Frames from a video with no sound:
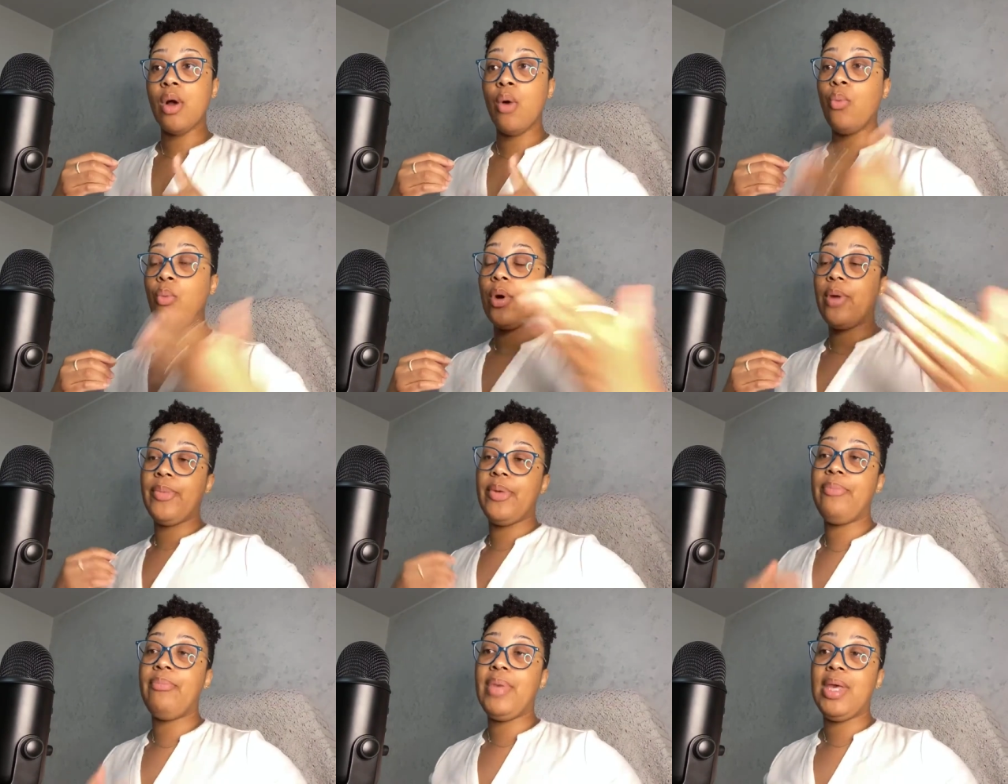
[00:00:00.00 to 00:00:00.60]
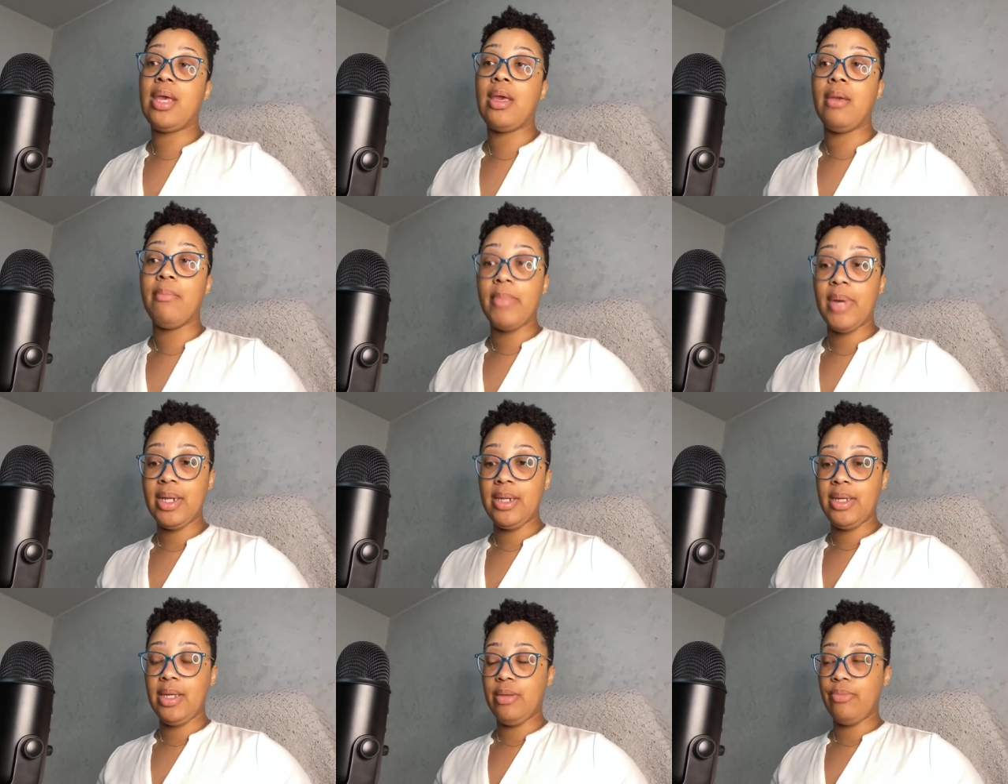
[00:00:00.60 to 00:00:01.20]
a woman making
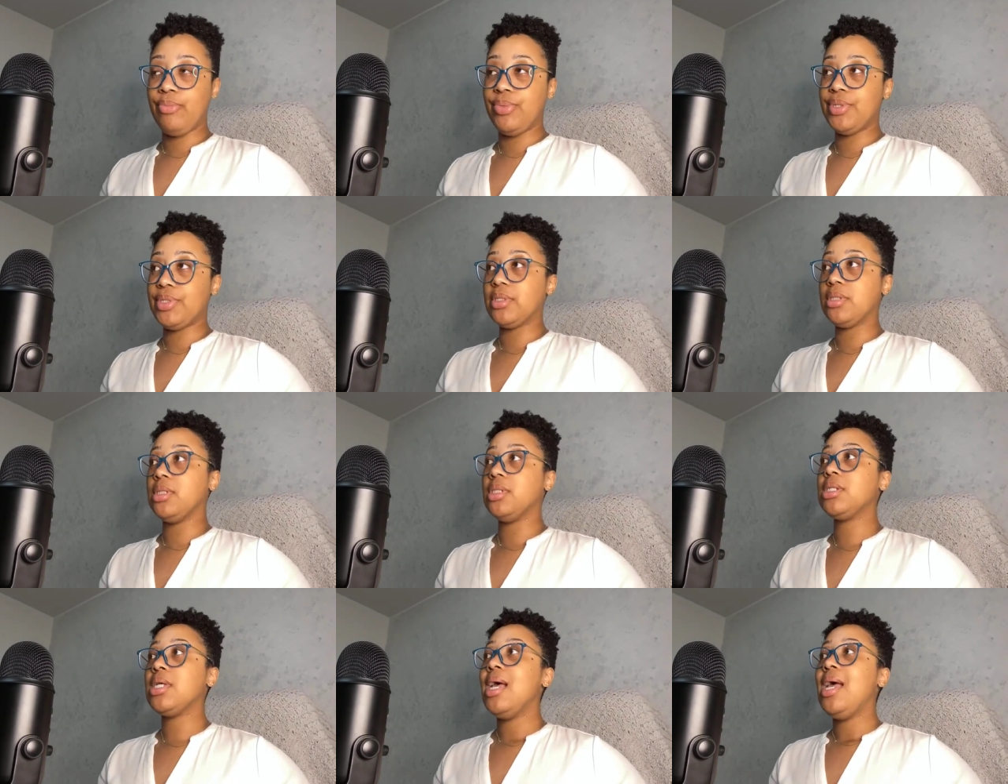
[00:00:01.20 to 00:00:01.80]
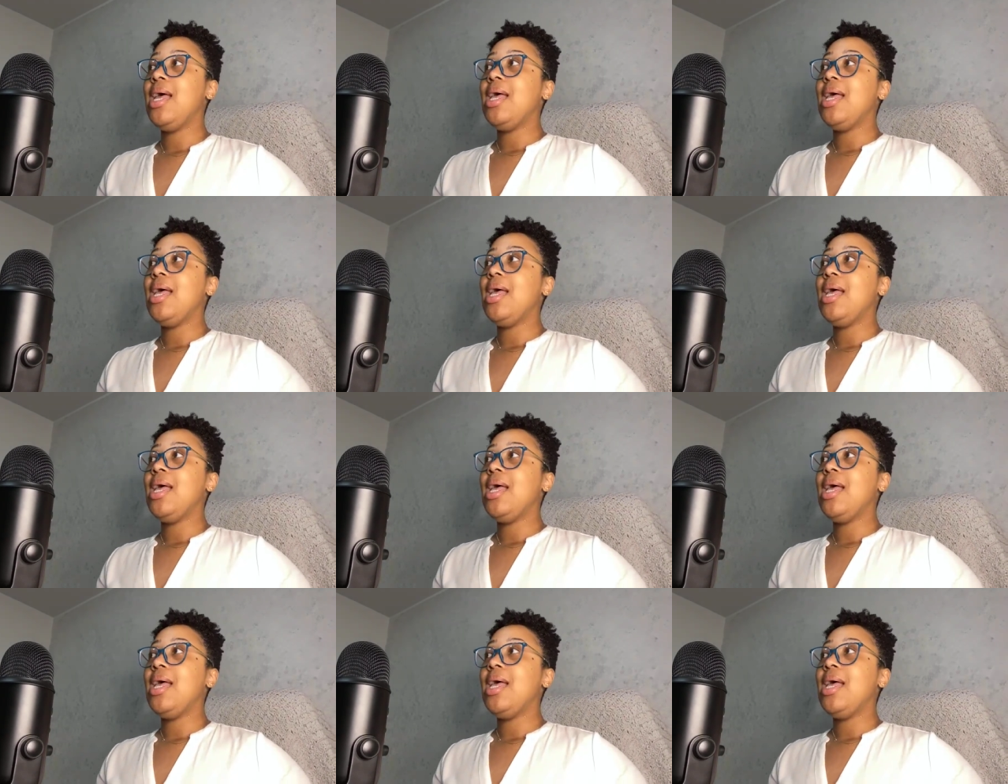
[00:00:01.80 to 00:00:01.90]
money in business.